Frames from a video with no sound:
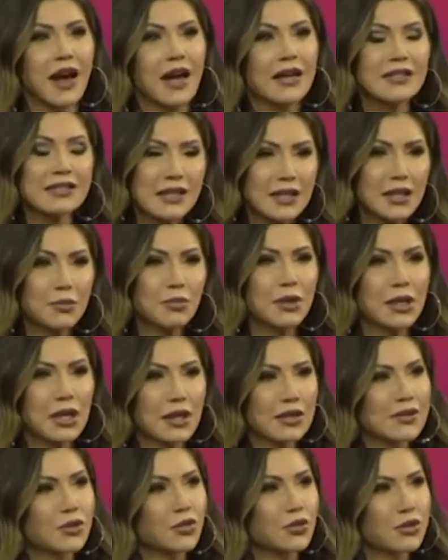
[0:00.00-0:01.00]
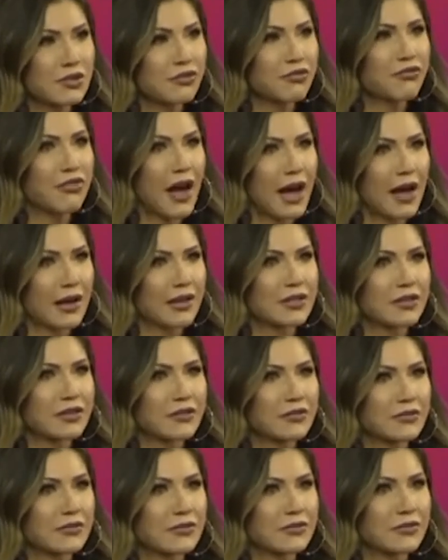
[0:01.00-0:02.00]
I said it because it was a fact.
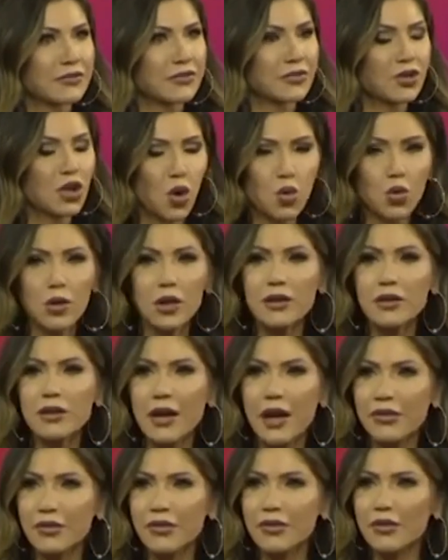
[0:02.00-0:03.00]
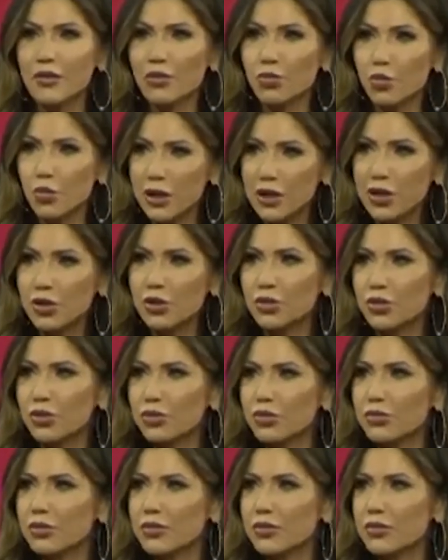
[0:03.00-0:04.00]
No one we
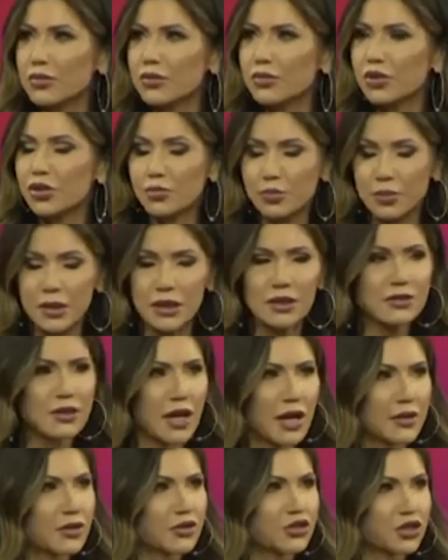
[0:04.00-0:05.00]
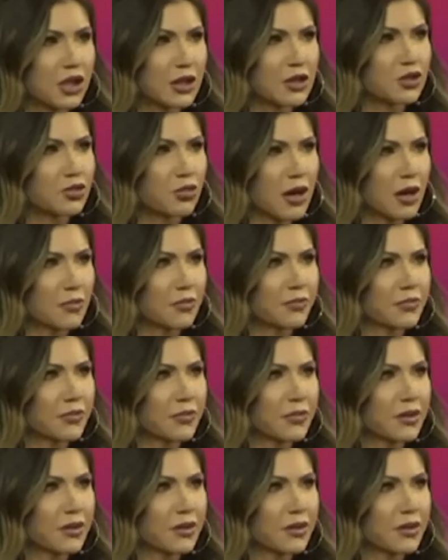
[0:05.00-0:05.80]
knew could beat Donald J. Trump.